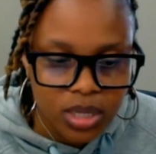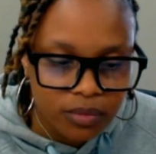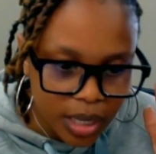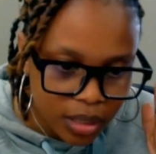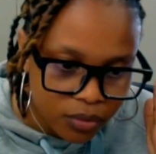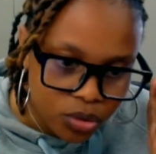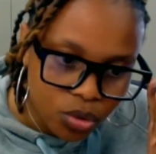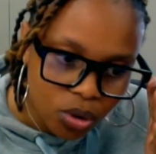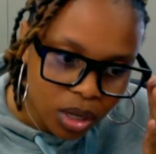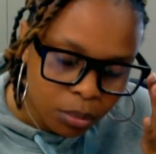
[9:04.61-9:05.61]
I've done it for
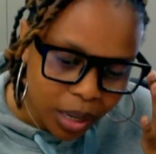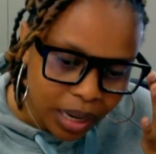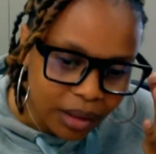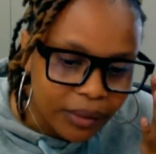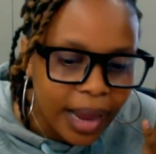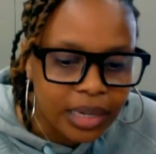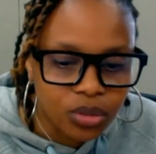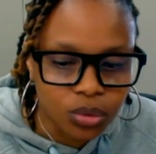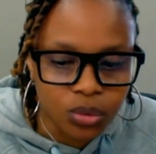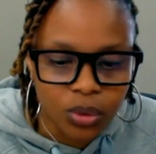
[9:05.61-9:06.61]
so long in my life, I
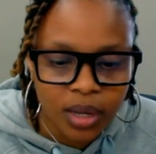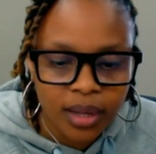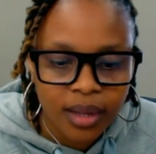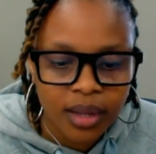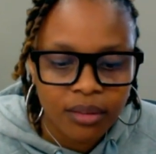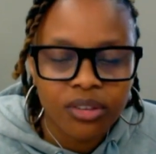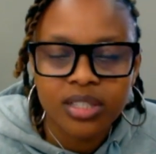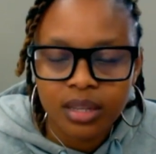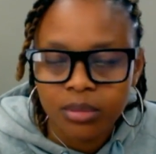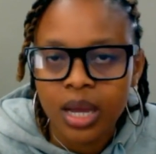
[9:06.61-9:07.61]
do feel
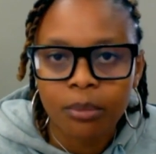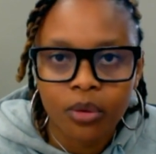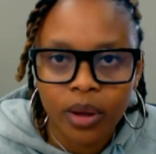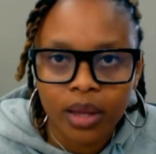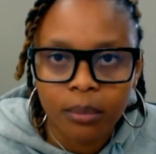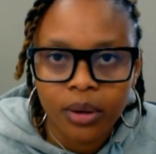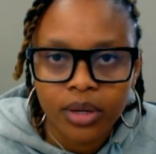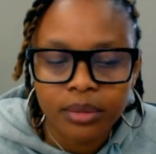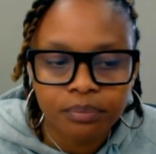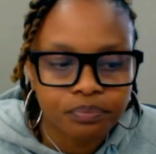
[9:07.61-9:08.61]
some type of way about
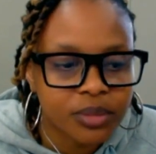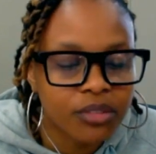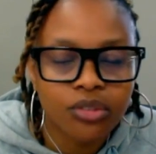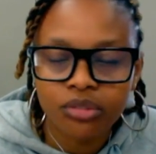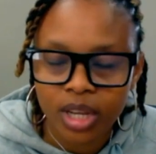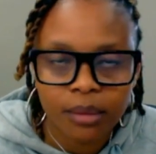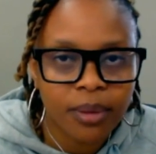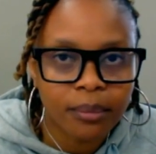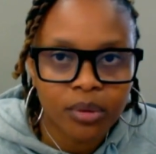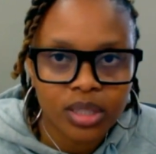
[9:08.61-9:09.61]
it. If you forget
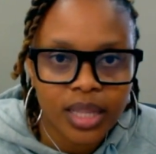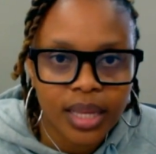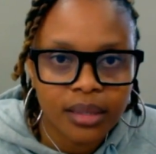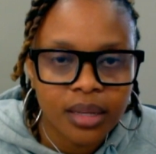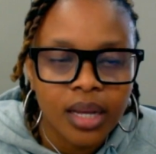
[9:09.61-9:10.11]
my birthday